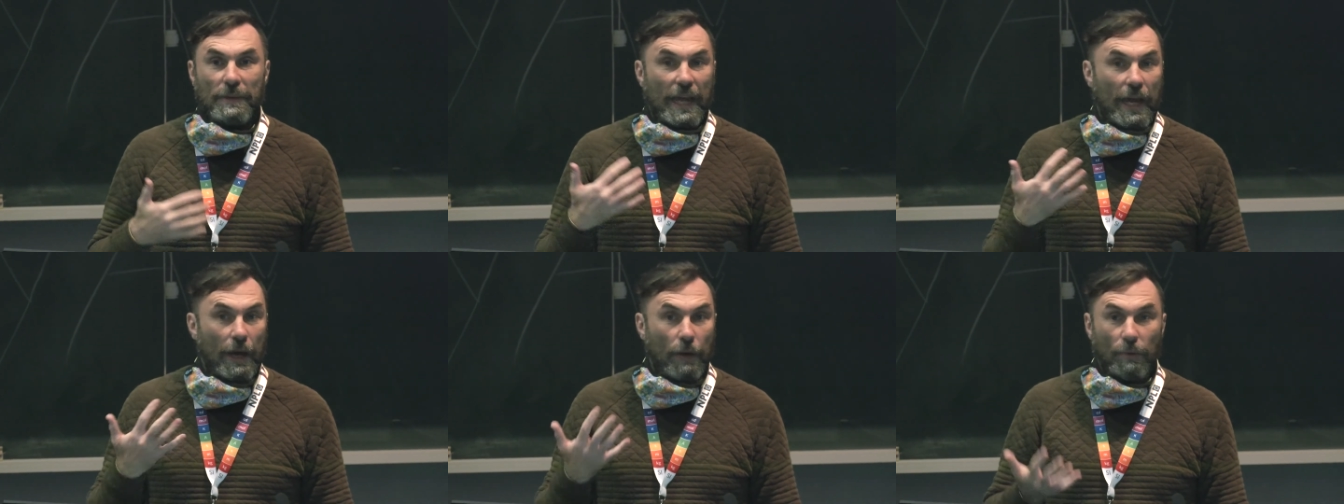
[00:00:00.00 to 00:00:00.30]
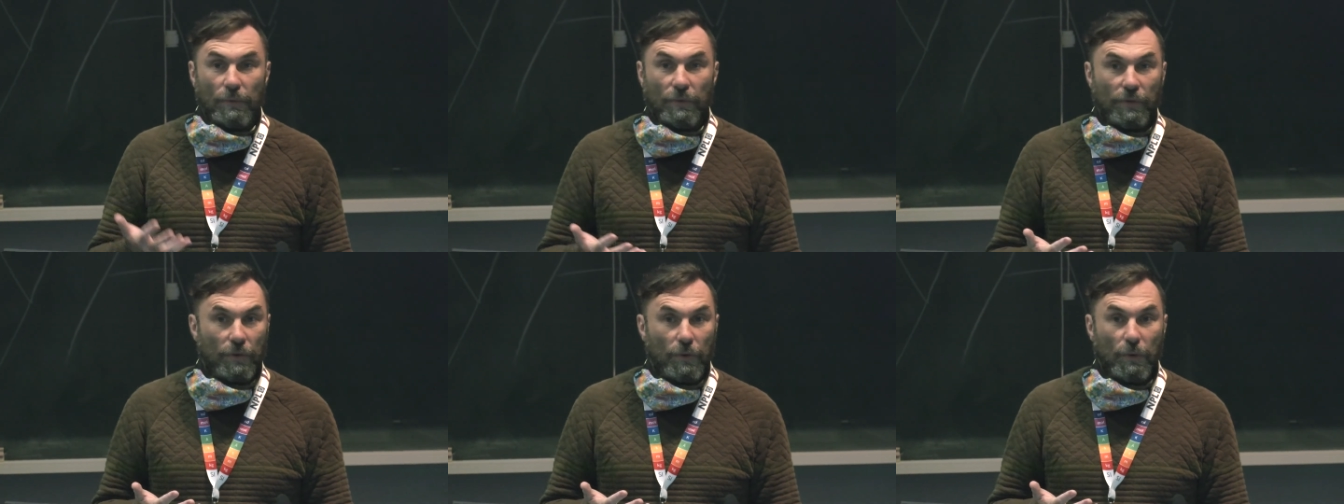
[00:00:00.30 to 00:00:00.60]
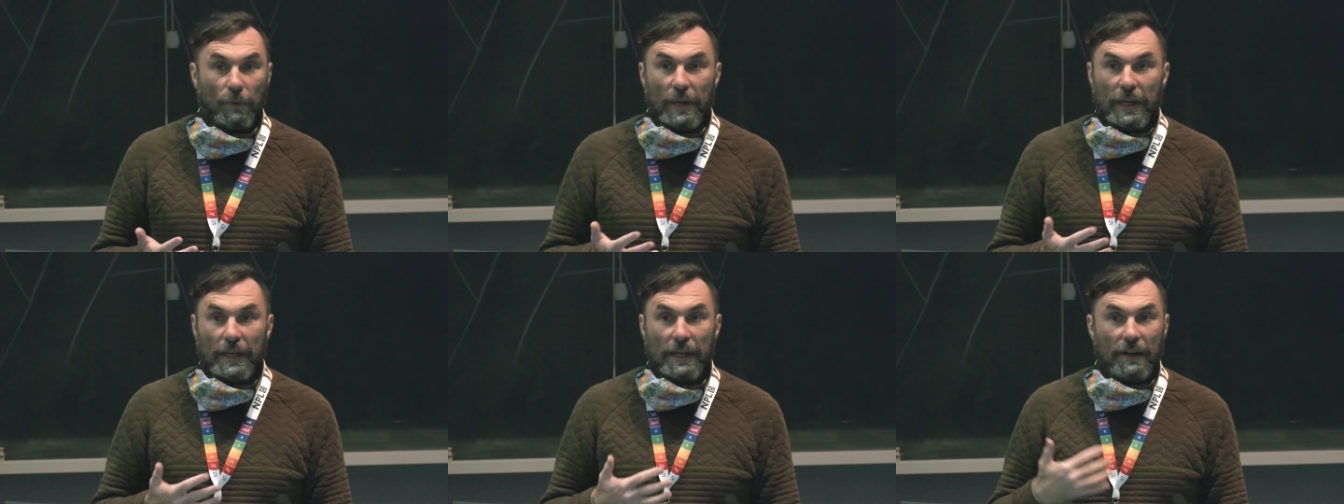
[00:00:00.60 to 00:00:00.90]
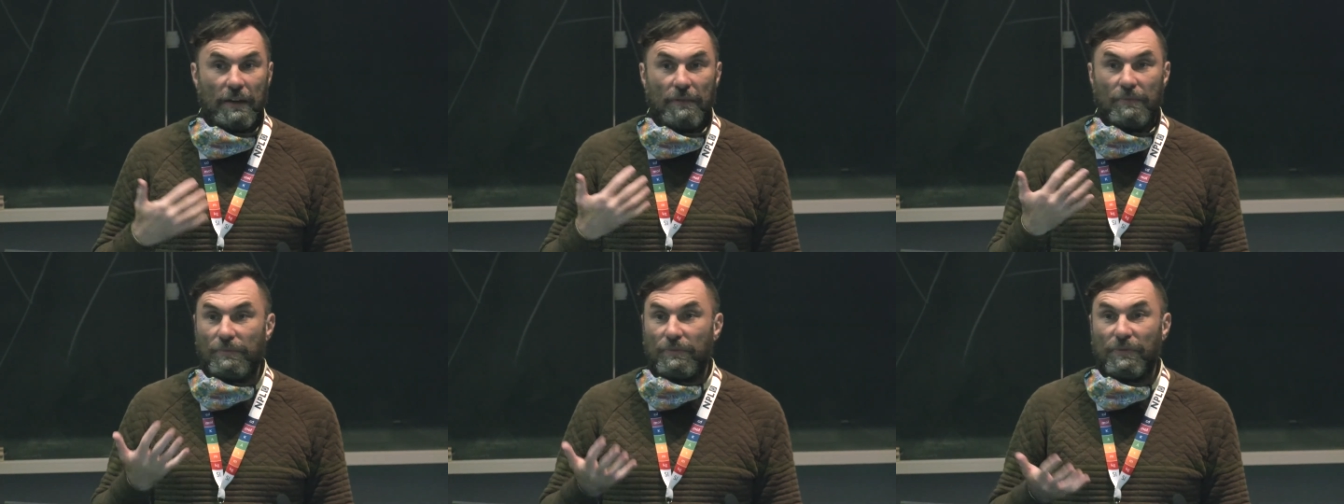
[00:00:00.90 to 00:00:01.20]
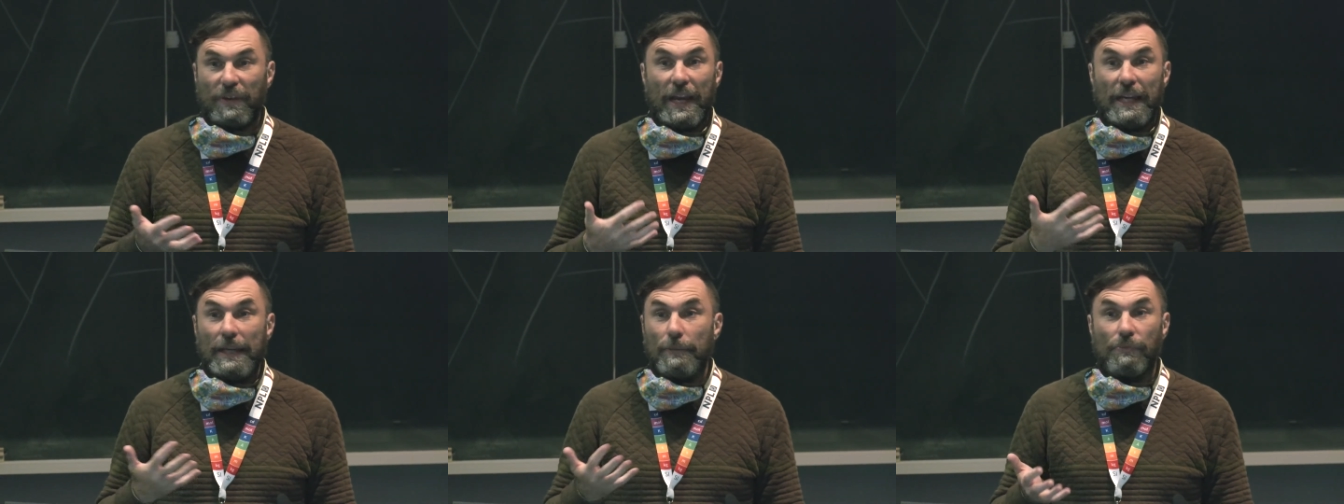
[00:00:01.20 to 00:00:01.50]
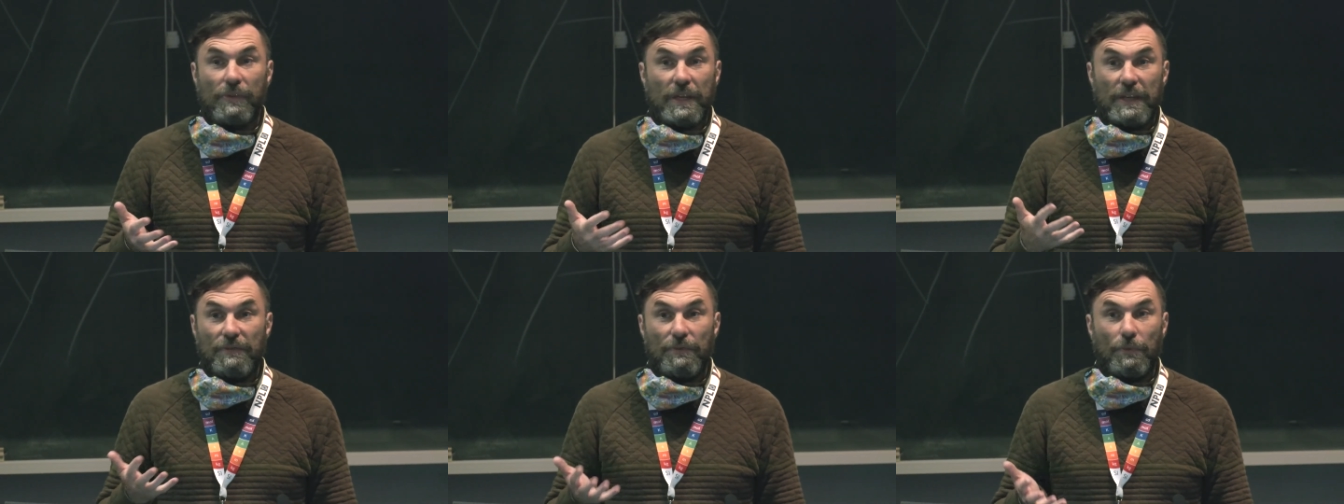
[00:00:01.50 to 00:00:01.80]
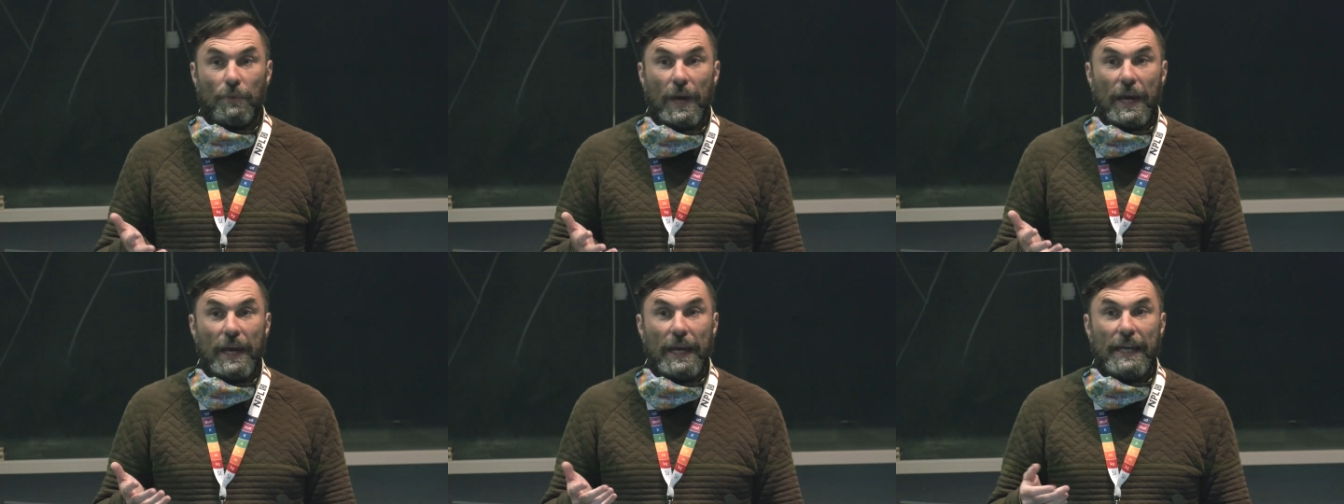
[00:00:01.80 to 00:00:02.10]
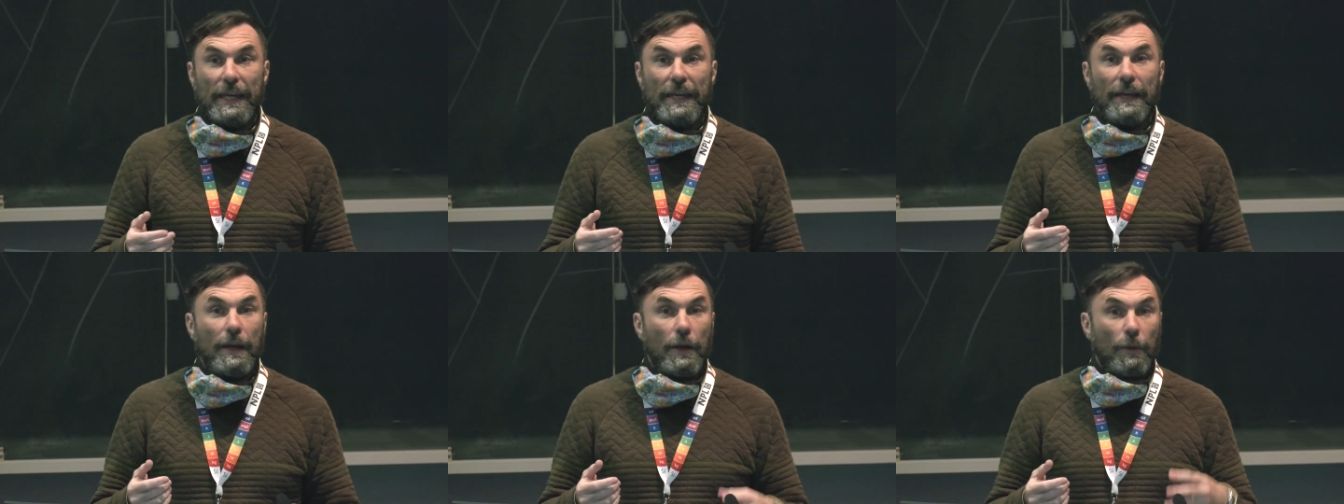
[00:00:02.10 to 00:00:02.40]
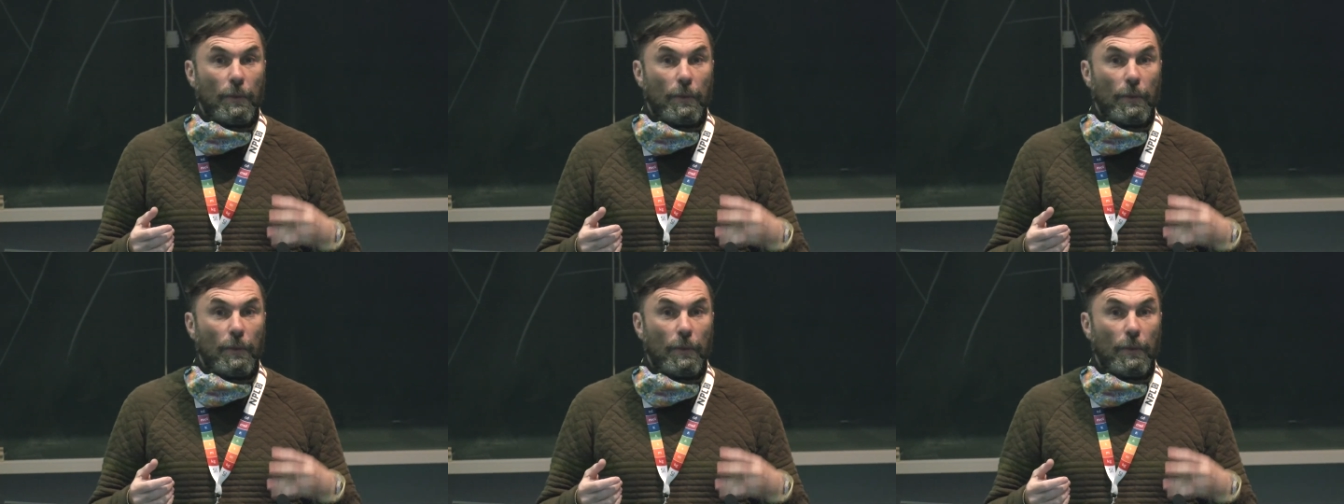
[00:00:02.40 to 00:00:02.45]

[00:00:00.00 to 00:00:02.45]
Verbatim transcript: helpful in a fairly brief way.